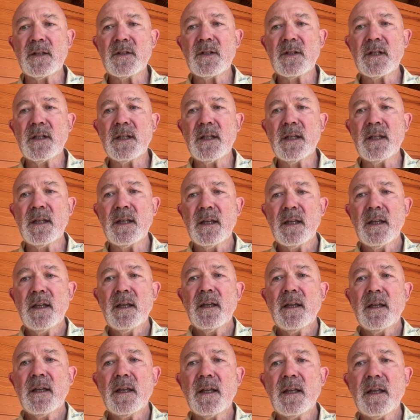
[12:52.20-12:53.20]
actually
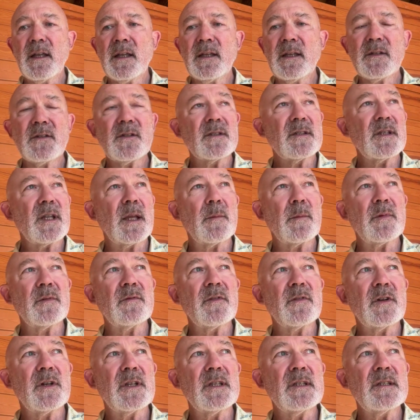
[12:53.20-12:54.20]
it just happened
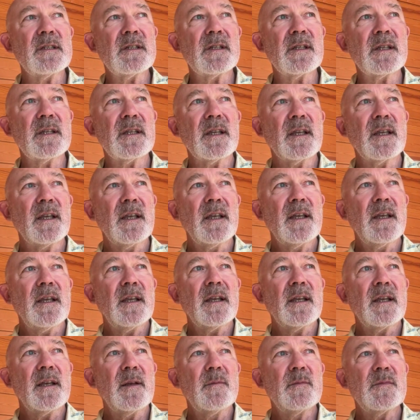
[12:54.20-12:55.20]
very easily.
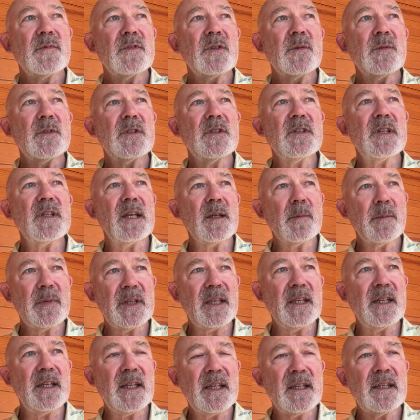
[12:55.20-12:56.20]
So we just had a
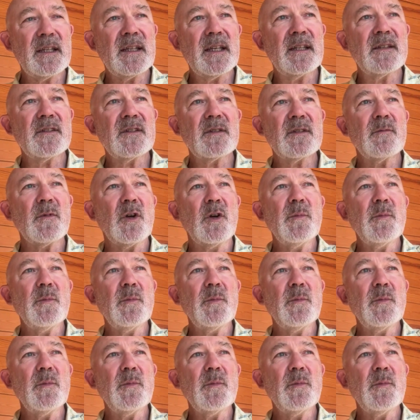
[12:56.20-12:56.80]
beginning and then some